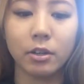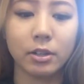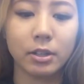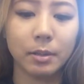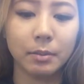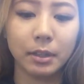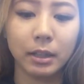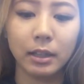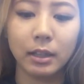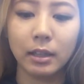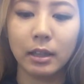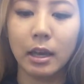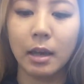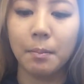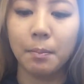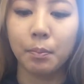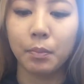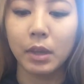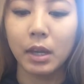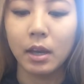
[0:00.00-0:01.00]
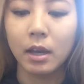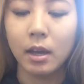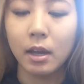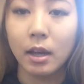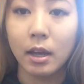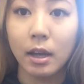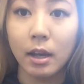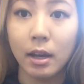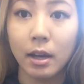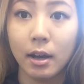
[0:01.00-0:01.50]
or something like that.
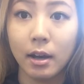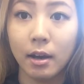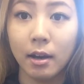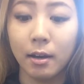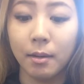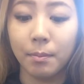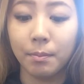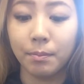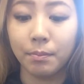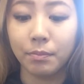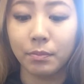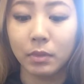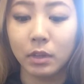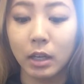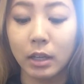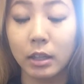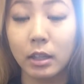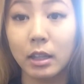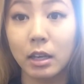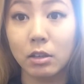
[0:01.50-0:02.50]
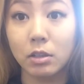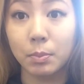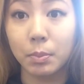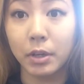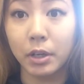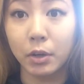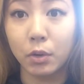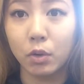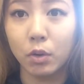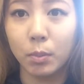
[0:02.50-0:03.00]
I thought that was
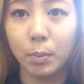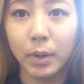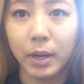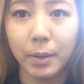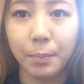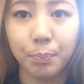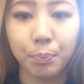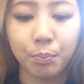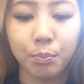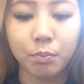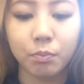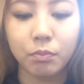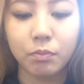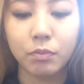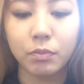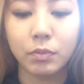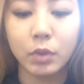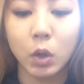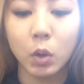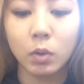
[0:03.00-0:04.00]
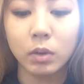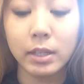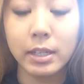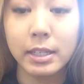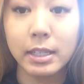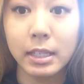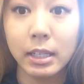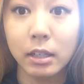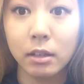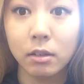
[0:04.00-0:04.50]
pretty cool, but don't
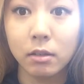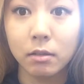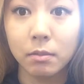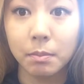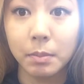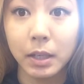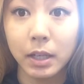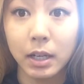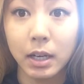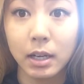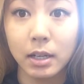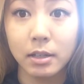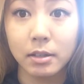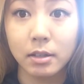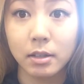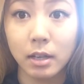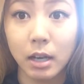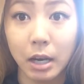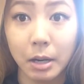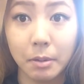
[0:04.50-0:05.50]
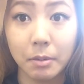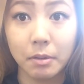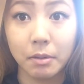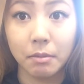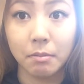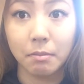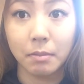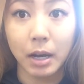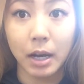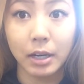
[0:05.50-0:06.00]
listen because
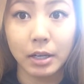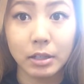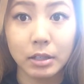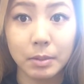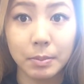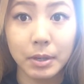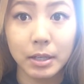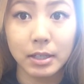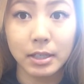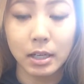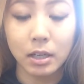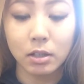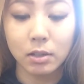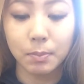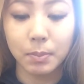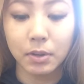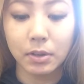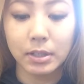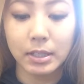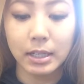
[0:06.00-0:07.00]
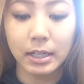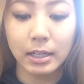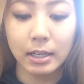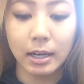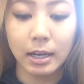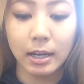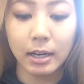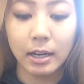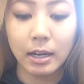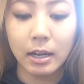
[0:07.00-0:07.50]
I used to be a salesperson,
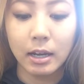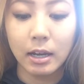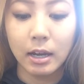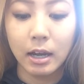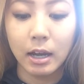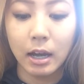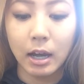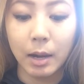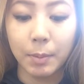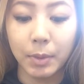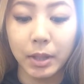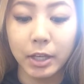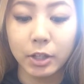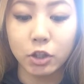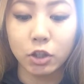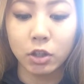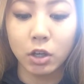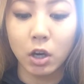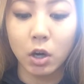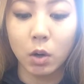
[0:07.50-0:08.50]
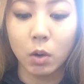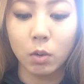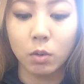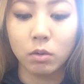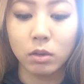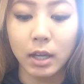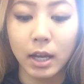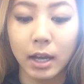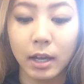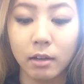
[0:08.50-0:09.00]
and I'm gonna let you know
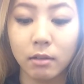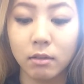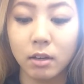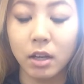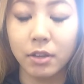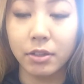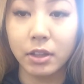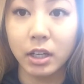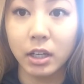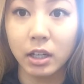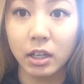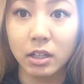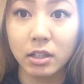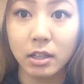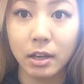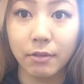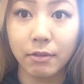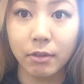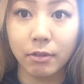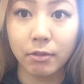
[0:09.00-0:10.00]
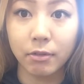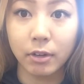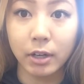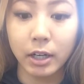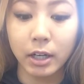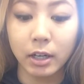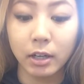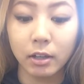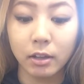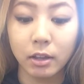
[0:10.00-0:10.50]
that nothing is ever
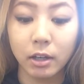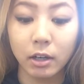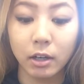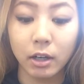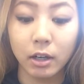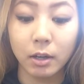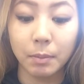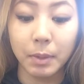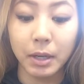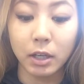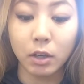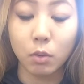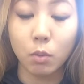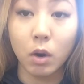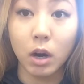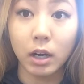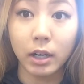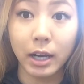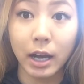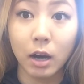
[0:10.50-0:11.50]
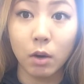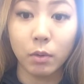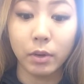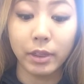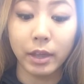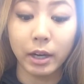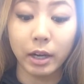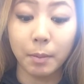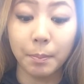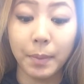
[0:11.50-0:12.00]
free. They're gonna make you walk out with
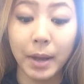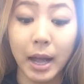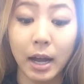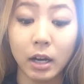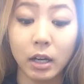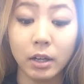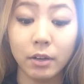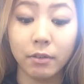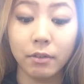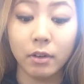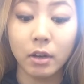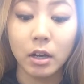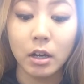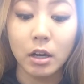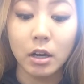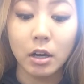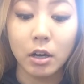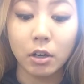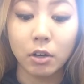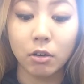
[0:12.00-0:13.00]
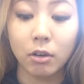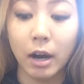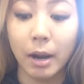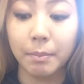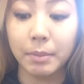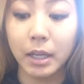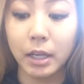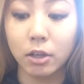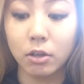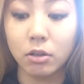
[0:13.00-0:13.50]
like a bag of crap
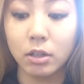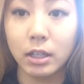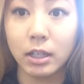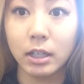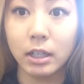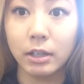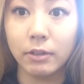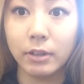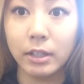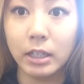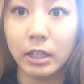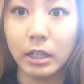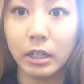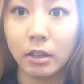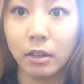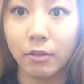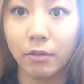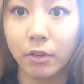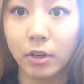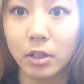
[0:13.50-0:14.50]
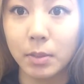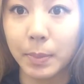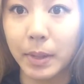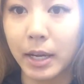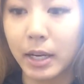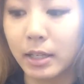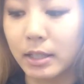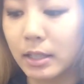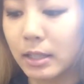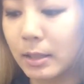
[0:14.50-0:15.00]
that you didn't even need in the first
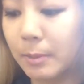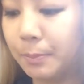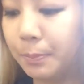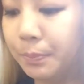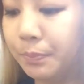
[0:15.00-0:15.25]
place.